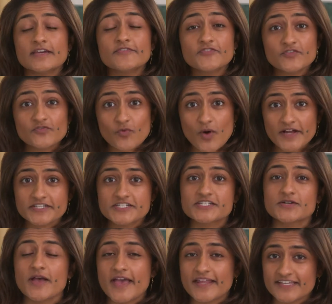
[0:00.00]
If you've watched
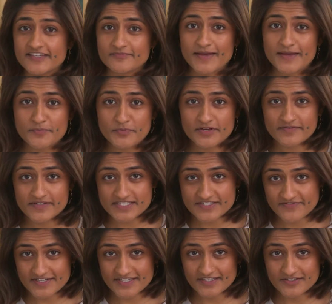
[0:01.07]
any of my previous
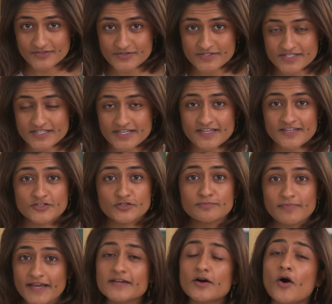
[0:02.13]
videos, you
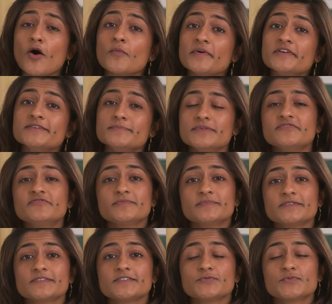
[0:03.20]
might already be
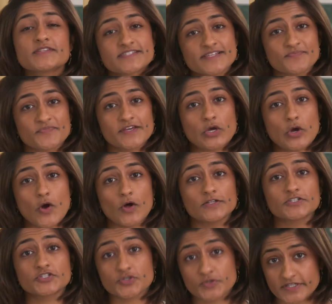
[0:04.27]
familiar with something
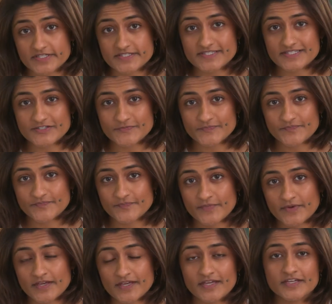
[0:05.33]
called trees.
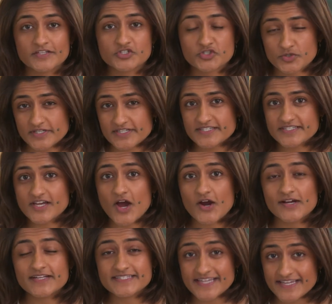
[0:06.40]
Trees are
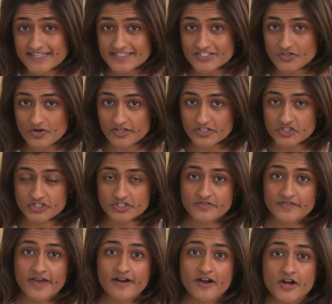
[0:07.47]
a data structure
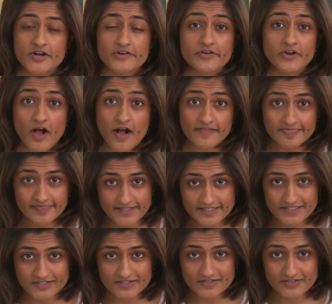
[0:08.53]
that are
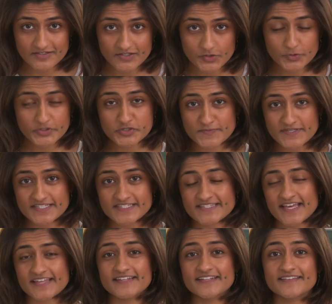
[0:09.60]
nonlinear, which means
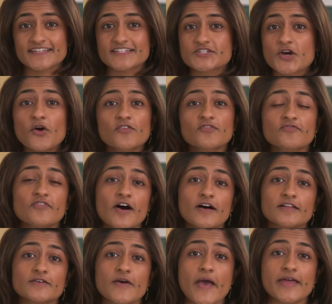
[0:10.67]
that they don't
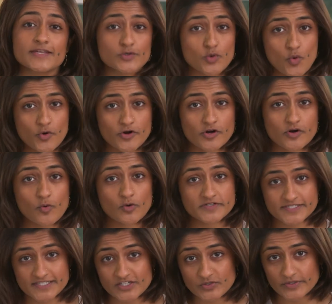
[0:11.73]
follow any order or
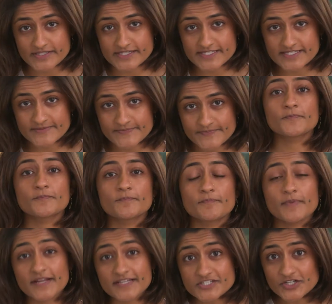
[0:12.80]
sequence.
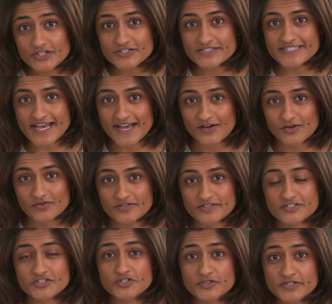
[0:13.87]
But it turns out
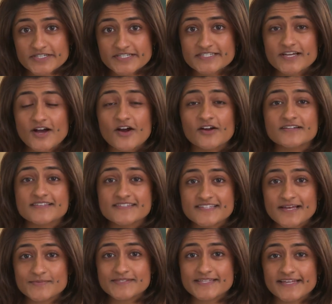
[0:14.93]
trees are a
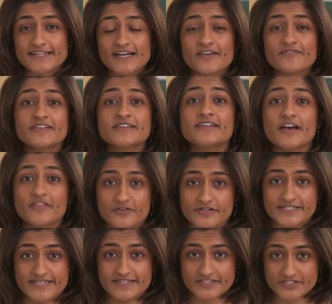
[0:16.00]
subset of another
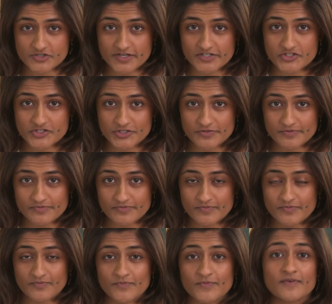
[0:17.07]
data structure.
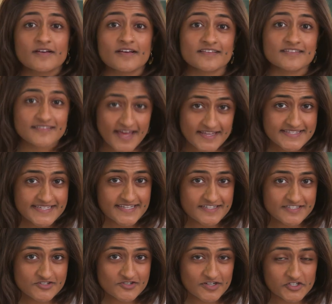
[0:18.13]
That data
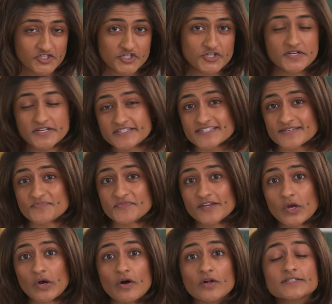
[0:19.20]
structure is something
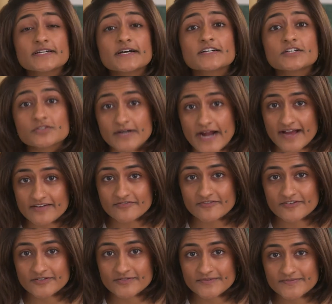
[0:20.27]
called a
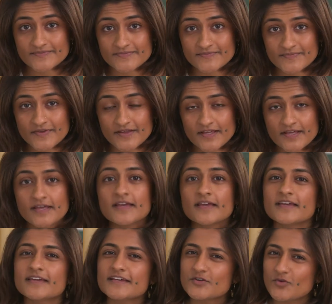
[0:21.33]
graph.
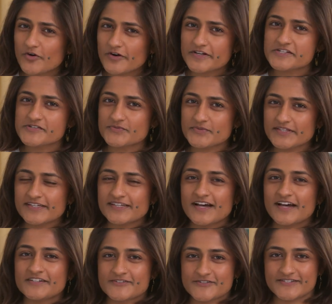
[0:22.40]
In order to really
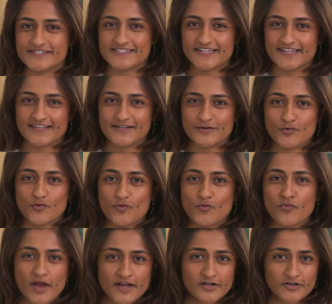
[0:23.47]
understand
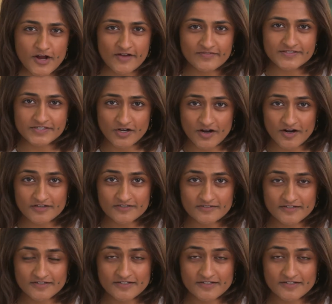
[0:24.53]
what graphs are,